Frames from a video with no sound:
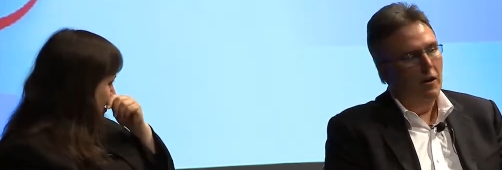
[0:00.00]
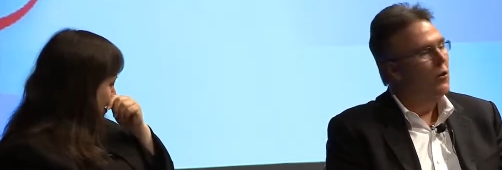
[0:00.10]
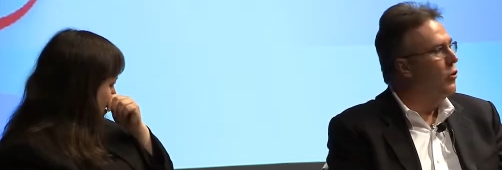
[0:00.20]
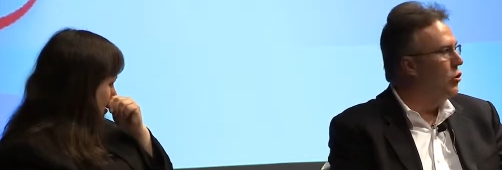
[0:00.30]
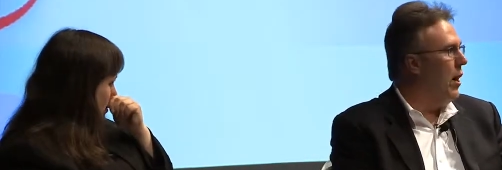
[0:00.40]

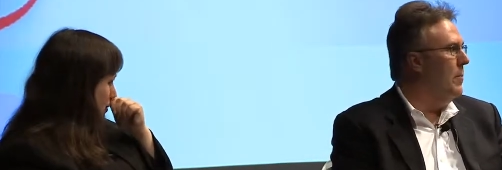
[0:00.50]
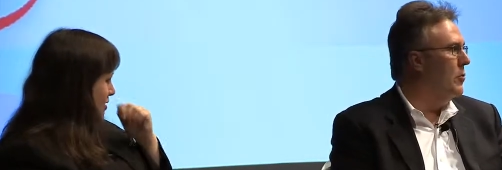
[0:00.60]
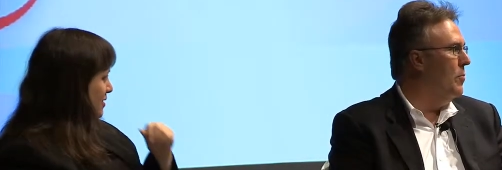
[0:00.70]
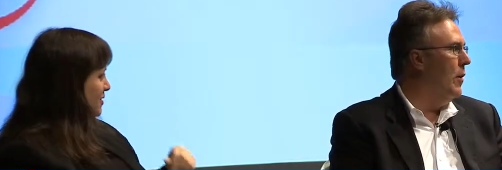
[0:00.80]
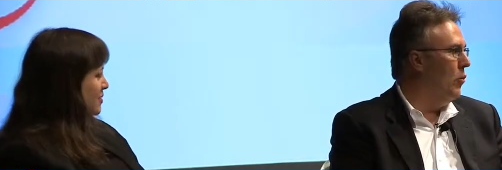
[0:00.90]
Speaker 1: No, Skype
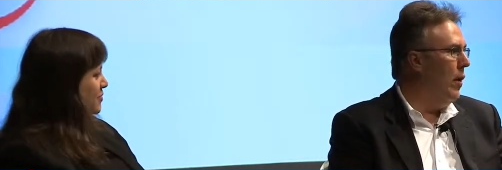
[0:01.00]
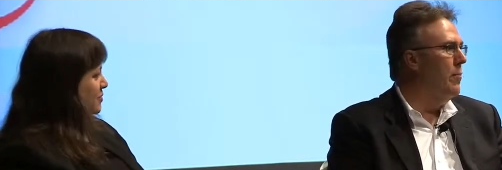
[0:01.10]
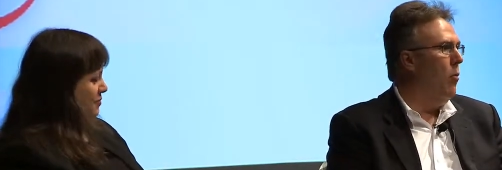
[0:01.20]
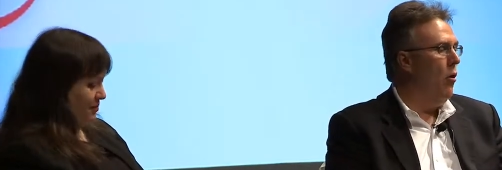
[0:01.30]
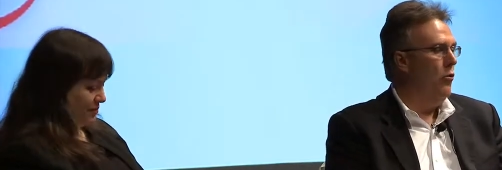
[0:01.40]
has been a
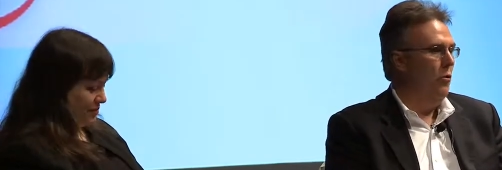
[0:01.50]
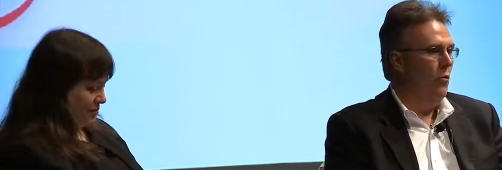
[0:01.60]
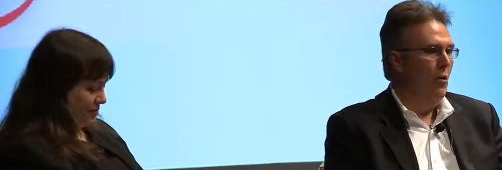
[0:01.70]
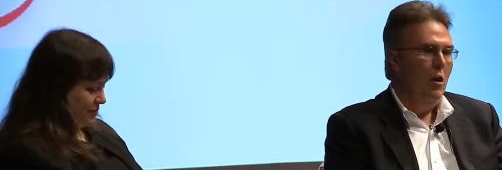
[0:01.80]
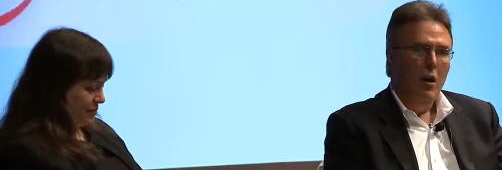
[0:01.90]
great
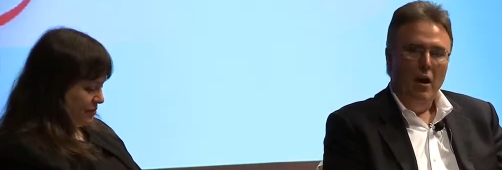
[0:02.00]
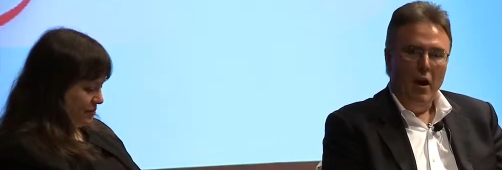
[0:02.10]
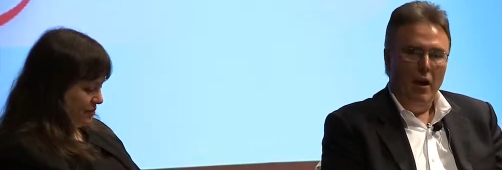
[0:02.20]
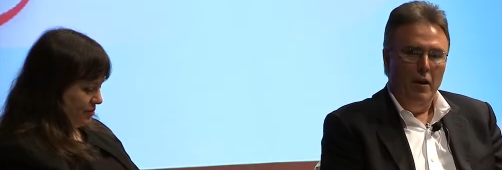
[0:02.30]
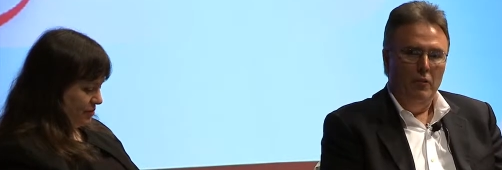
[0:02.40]
partner,
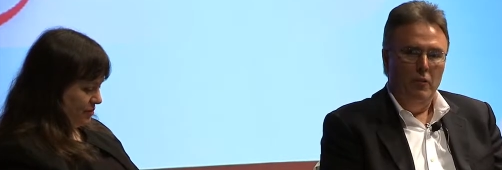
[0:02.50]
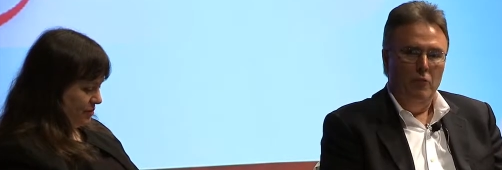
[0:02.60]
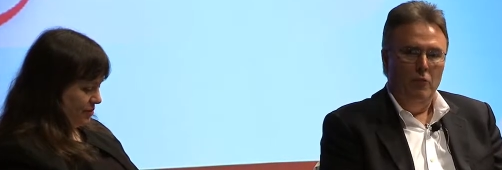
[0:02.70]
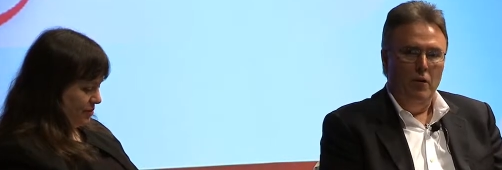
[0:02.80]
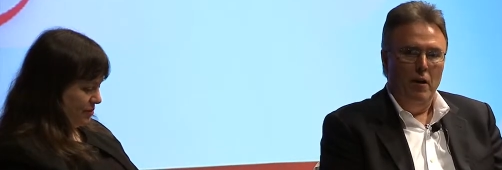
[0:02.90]
and
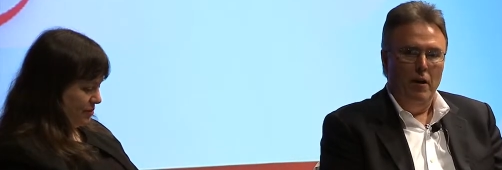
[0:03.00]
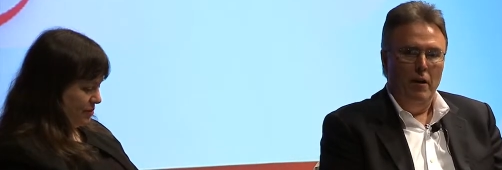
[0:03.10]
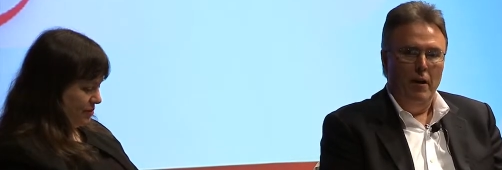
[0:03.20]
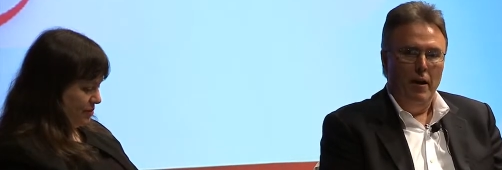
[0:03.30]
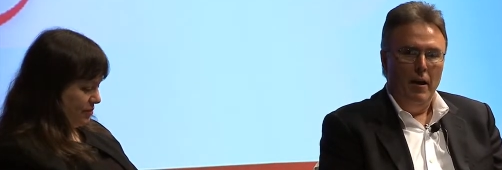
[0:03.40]
they've
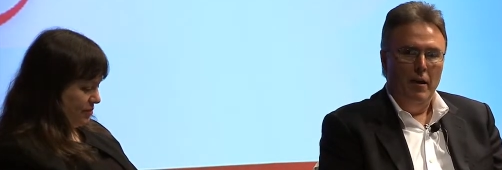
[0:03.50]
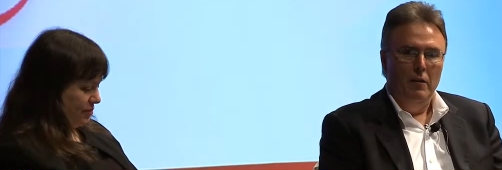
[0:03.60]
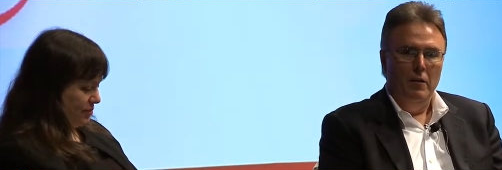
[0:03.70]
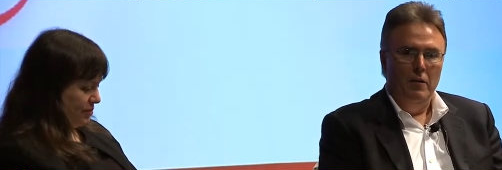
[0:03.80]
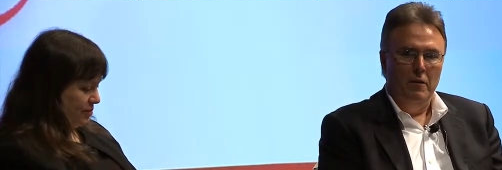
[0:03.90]

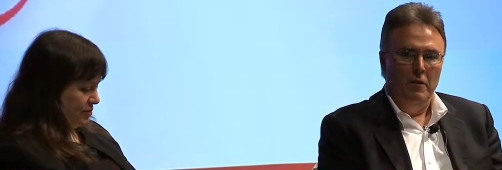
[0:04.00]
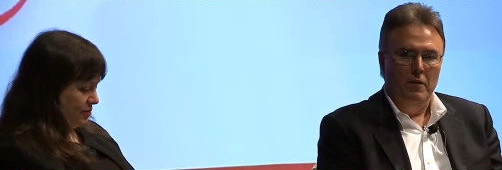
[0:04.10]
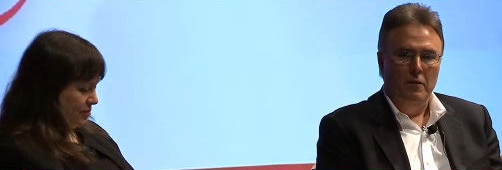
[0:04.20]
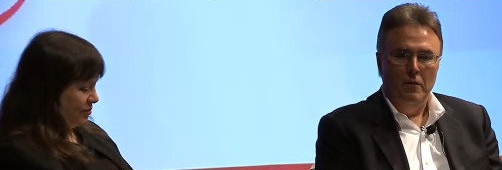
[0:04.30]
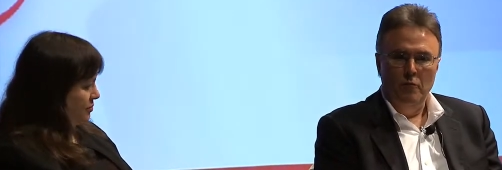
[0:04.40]

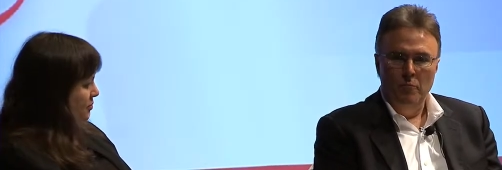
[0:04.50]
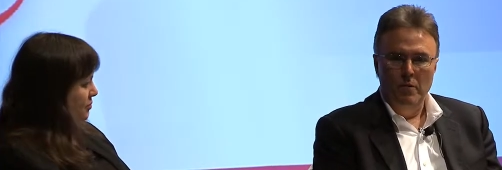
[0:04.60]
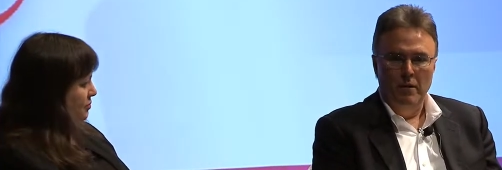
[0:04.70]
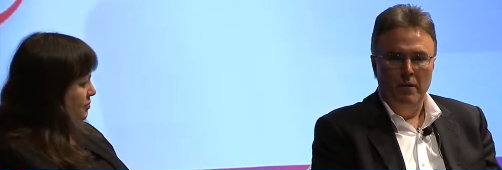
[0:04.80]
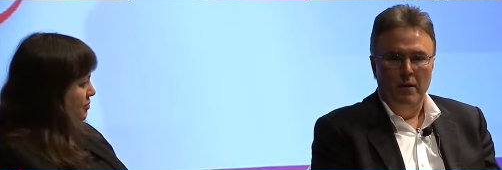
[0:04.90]

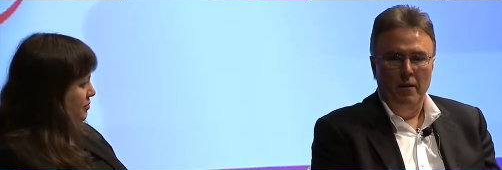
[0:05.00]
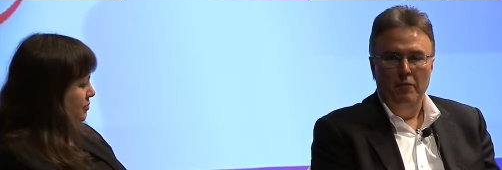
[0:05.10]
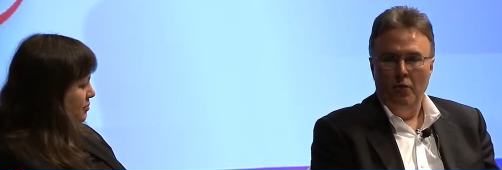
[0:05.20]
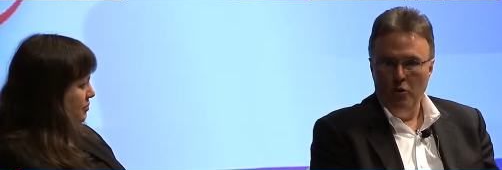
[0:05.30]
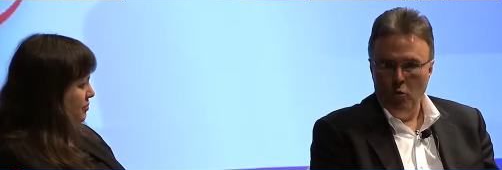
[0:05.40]
been
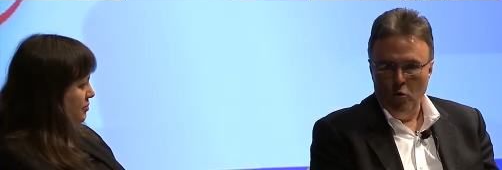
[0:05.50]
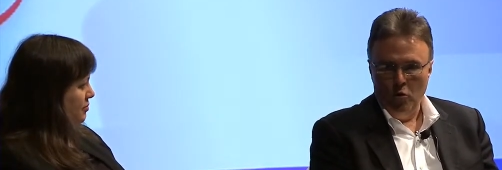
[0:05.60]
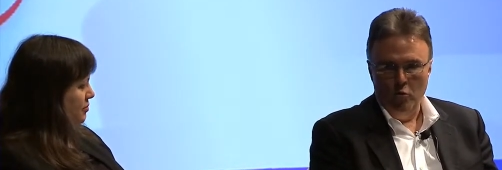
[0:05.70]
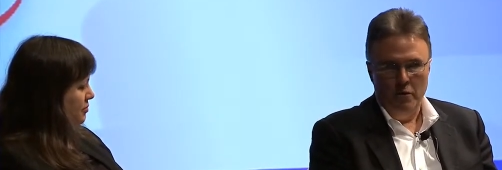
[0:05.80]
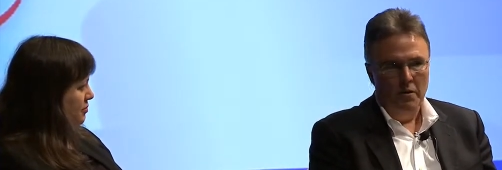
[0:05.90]
fun to
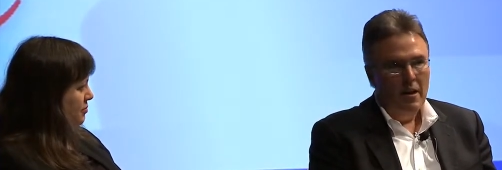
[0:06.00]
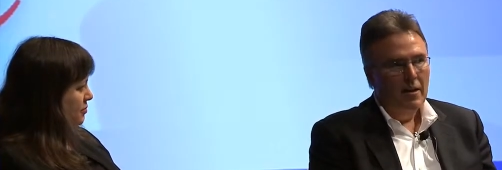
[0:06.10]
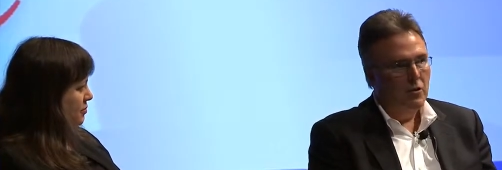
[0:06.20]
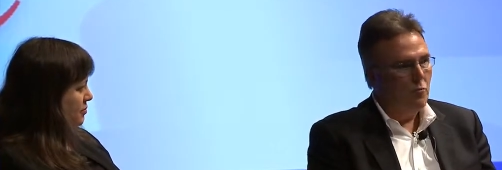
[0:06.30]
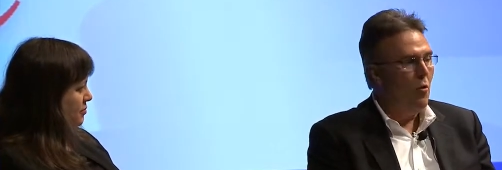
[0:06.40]
work with.
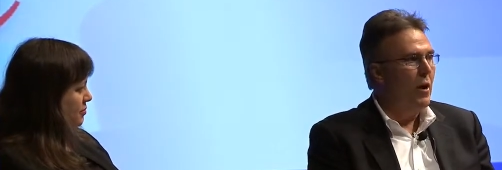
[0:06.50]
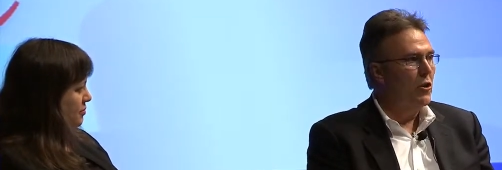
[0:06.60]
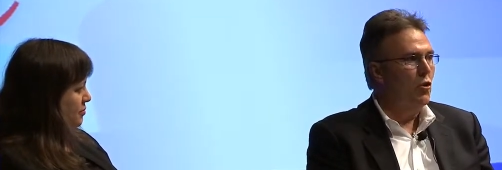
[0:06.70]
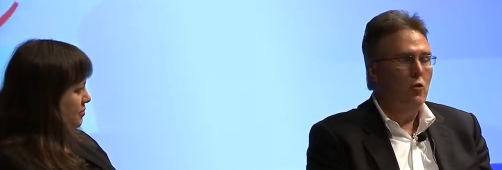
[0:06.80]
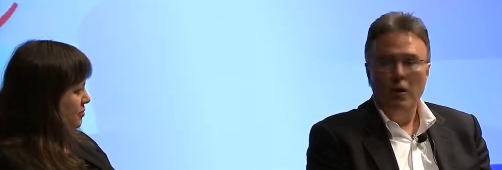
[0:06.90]
This
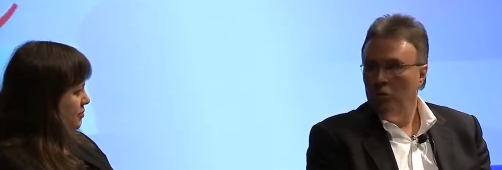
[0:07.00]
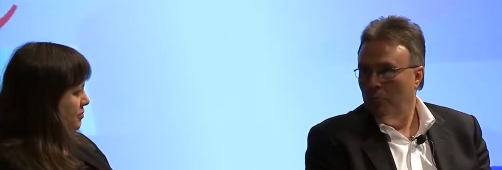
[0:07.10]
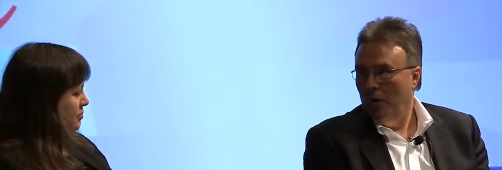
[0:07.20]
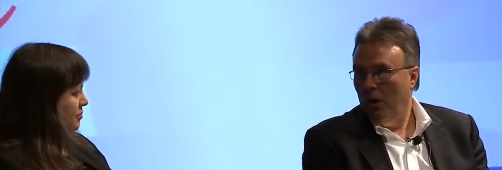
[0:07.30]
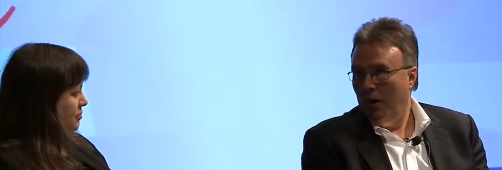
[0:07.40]
project turned out to
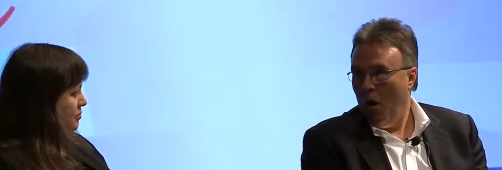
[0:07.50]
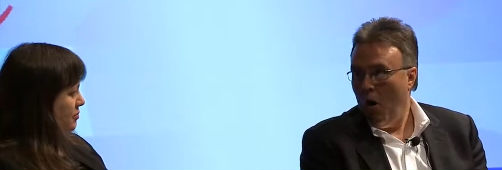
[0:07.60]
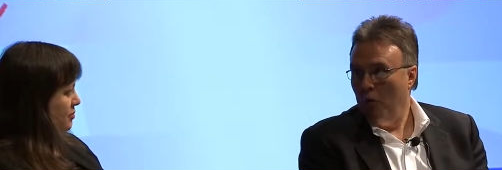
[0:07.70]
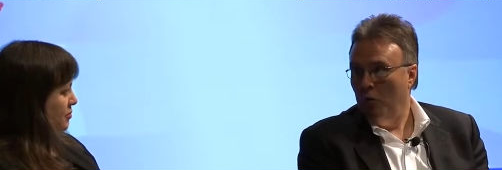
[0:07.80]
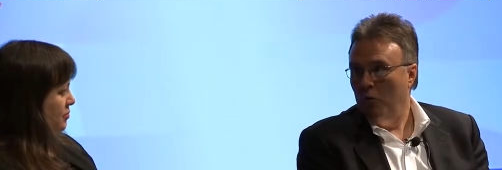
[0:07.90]
be a lot
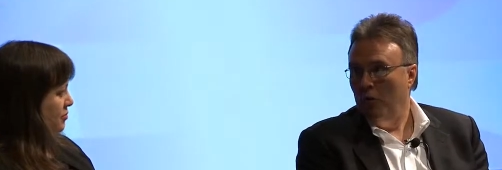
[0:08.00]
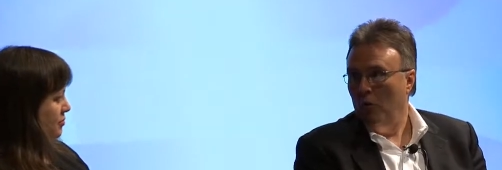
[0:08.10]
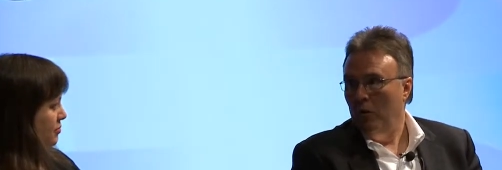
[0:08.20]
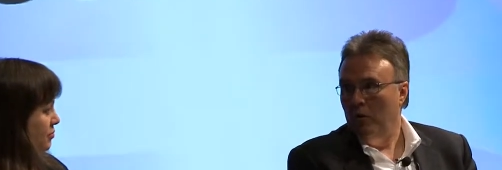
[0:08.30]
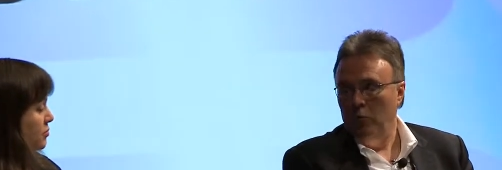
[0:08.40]
harder than
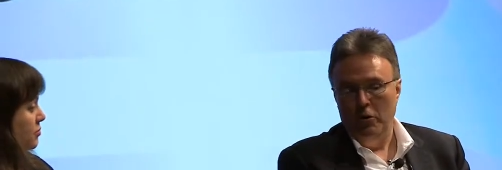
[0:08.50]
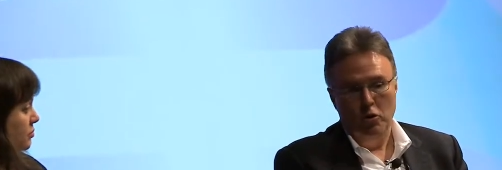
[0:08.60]
what we